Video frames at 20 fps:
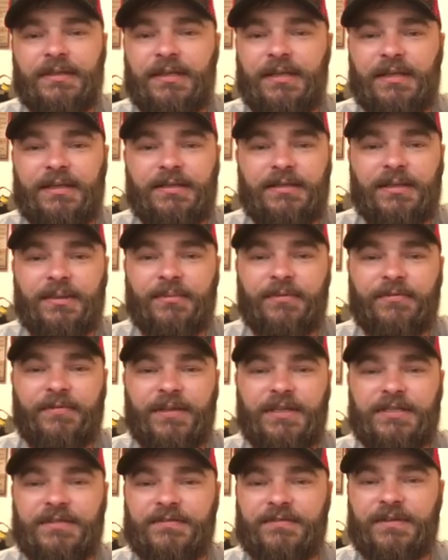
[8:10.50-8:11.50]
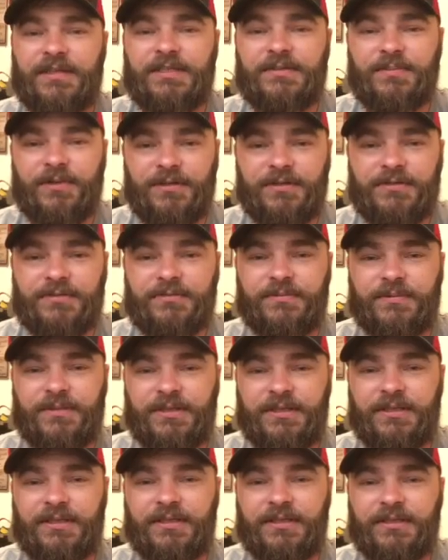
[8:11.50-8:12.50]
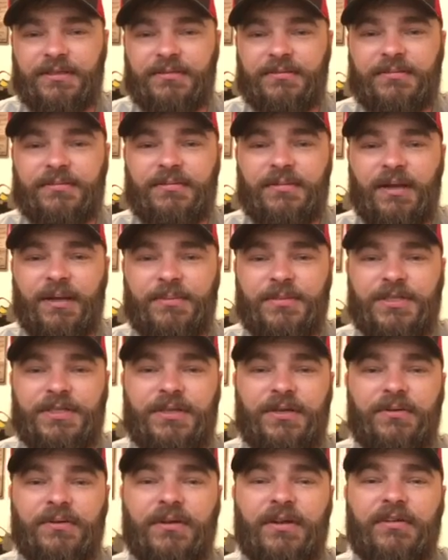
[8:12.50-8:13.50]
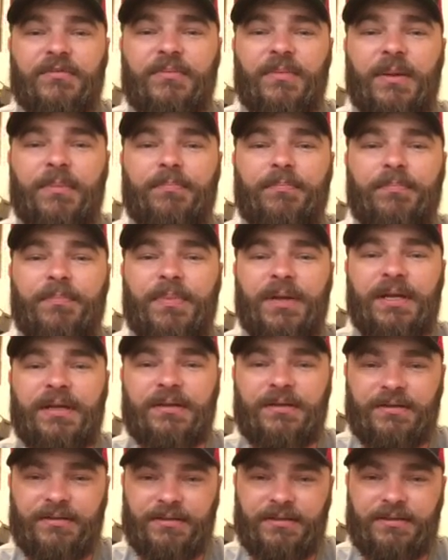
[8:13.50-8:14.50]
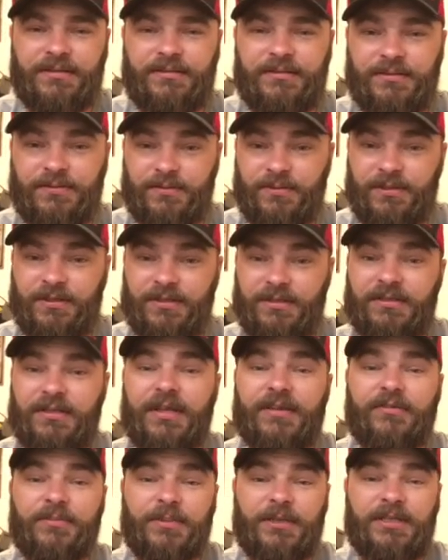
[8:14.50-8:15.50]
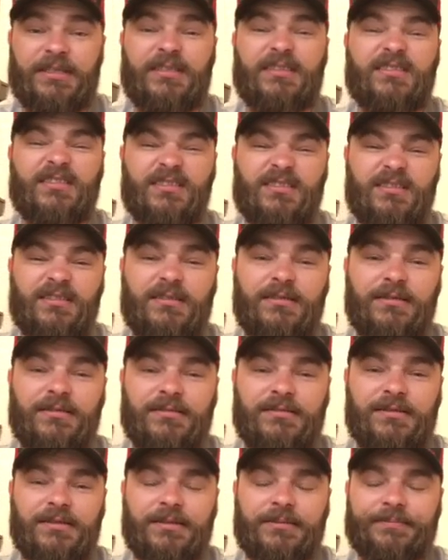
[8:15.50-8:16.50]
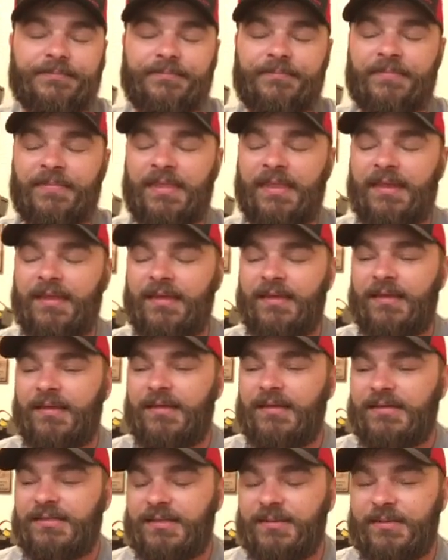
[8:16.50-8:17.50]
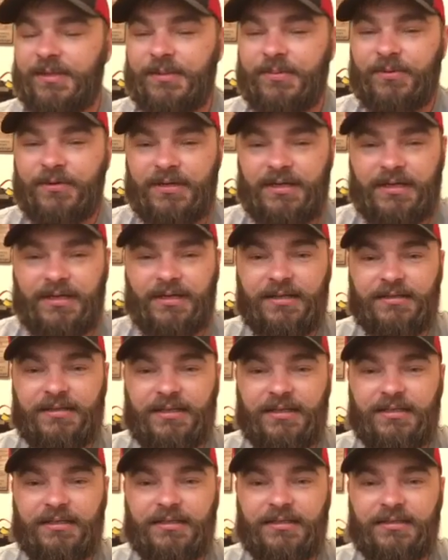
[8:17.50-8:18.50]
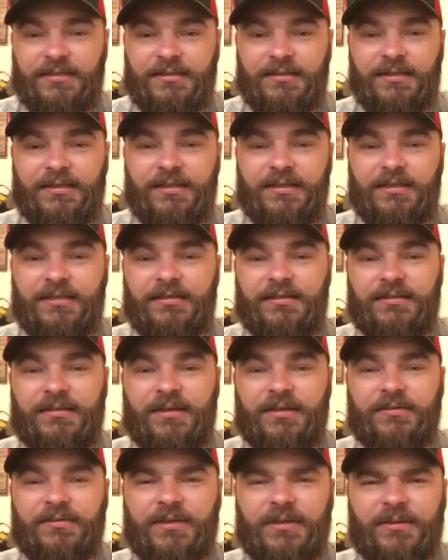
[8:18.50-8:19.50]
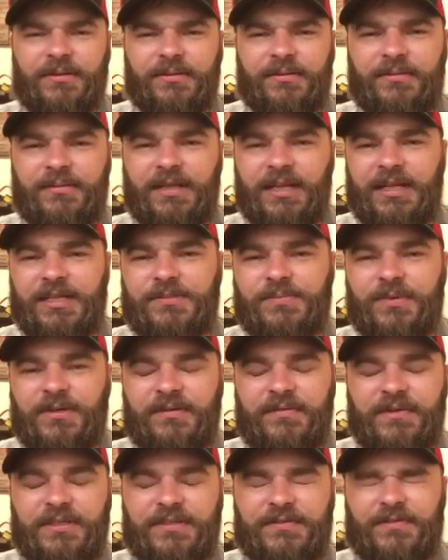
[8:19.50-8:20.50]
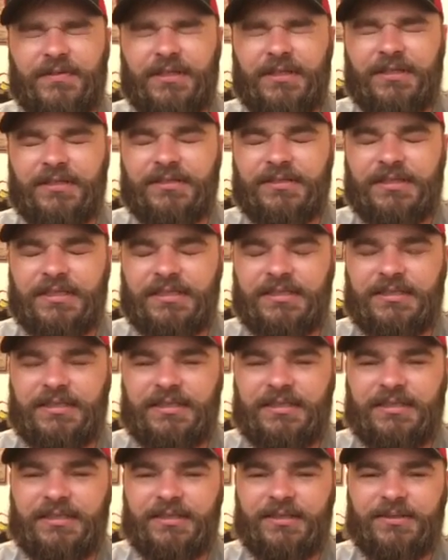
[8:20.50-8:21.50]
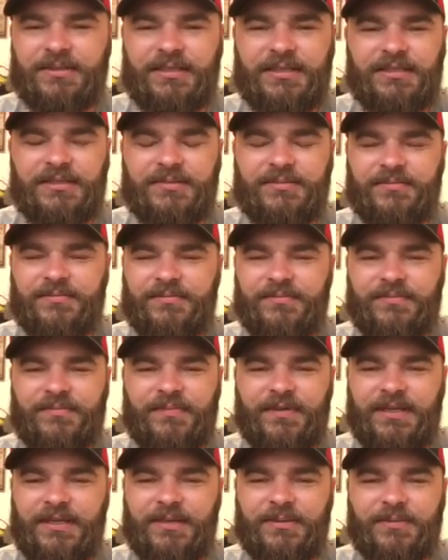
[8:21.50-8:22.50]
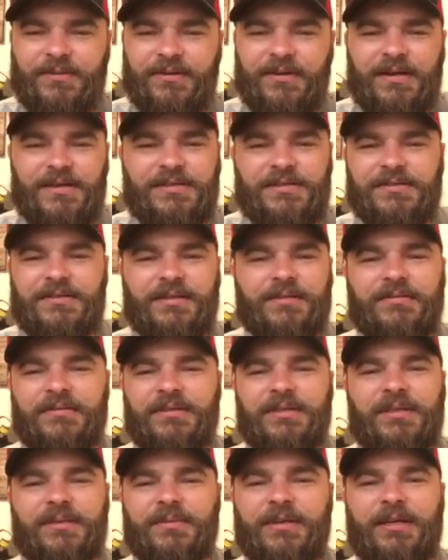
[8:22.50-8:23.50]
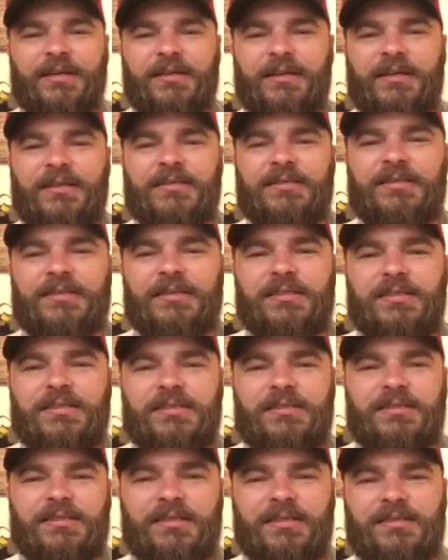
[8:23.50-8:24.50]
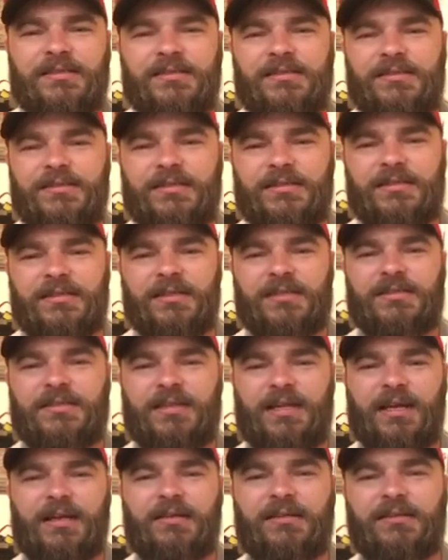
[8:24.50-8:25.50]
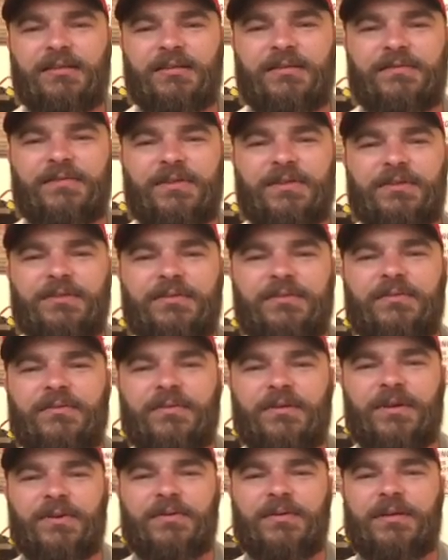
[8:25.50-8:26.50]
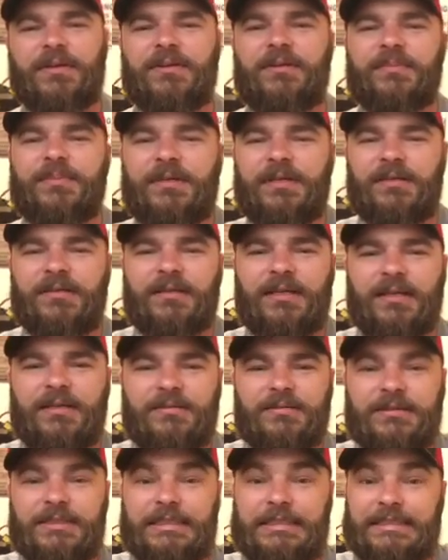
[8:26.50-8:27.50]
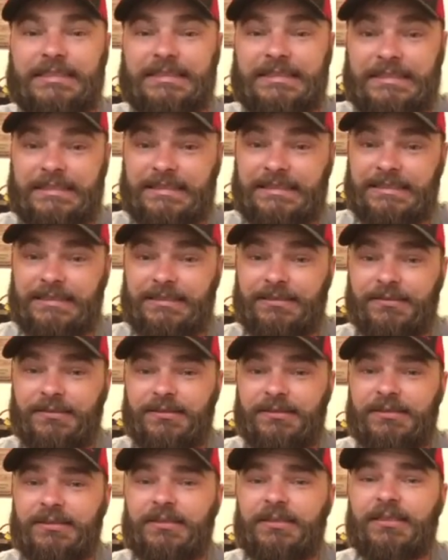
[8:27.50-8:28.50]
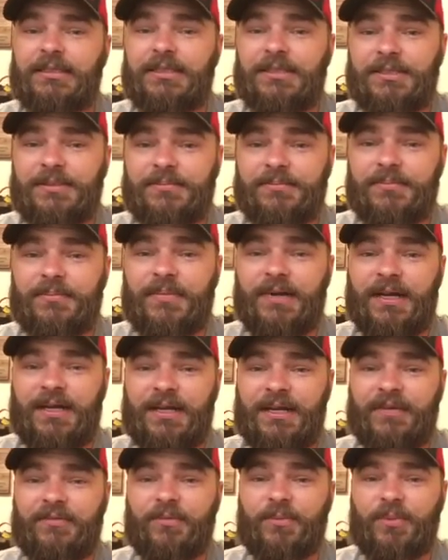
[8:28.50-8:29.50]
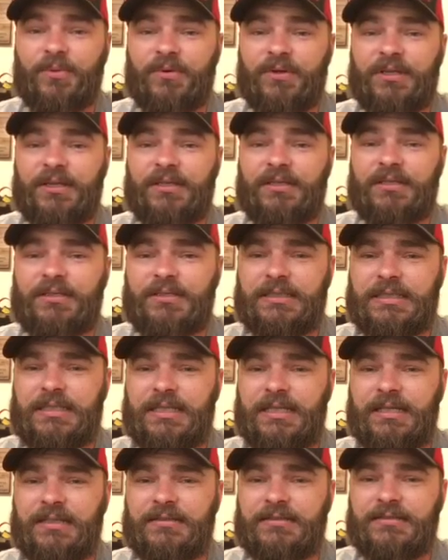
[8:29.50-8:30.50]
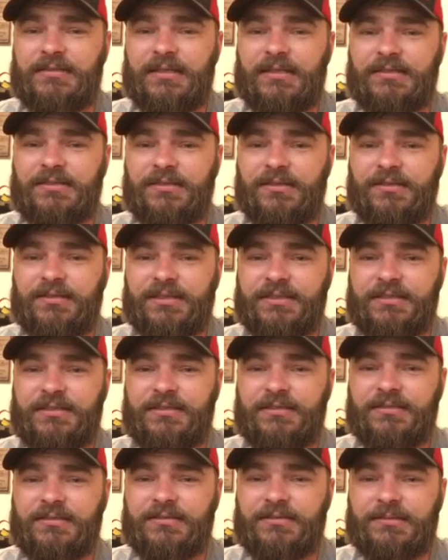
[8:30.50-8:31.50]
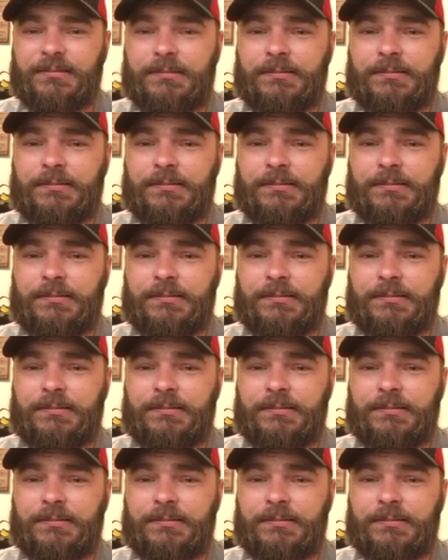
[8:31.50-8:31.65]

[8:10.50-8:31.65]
I'm a face-to-face person. What are you gonna do? I'm showing off my beard. Is what everybody needs to see this thing. Somebody pointed out that and over the last previous videos, they said, these video progressions aren't really about guns. This is just a cycle of you growing your beard out. You might have a point. That's all this is.